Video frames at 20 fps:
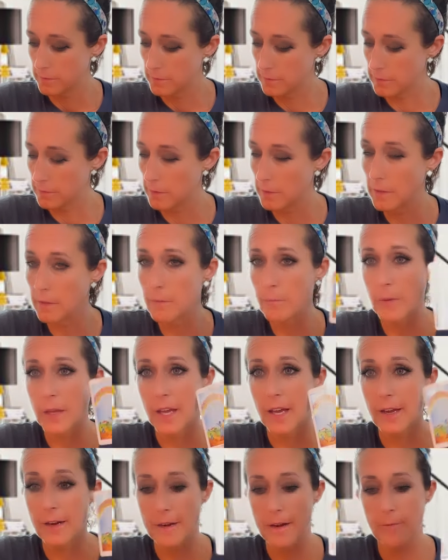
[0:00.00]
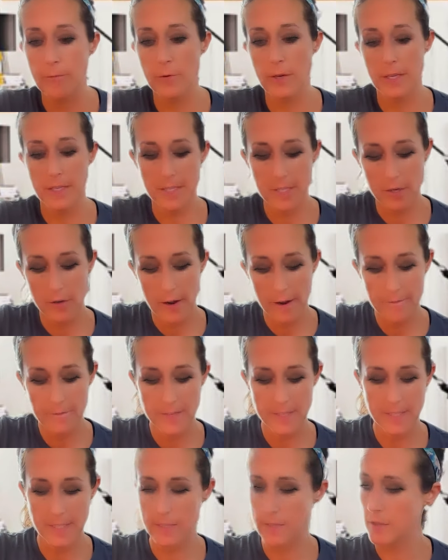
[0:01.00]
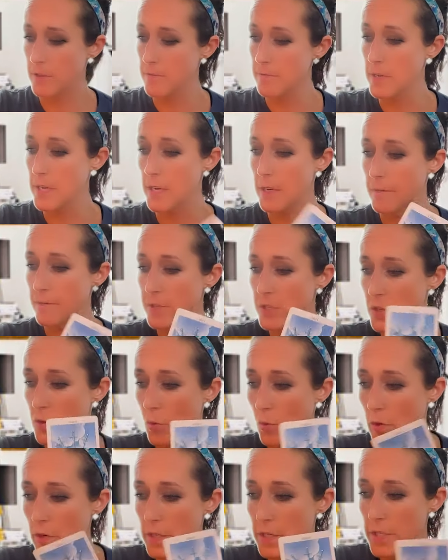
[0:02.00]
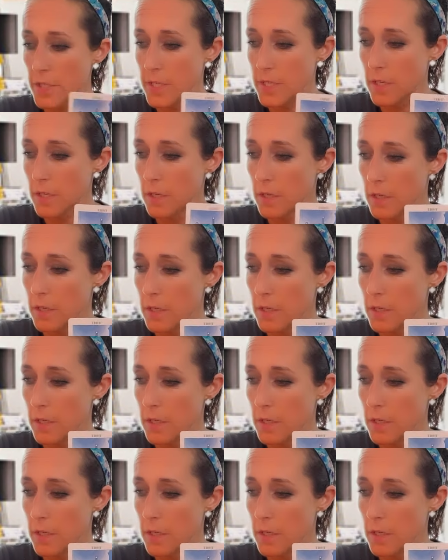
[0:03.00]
Oh, man. We also have this Three of Swords.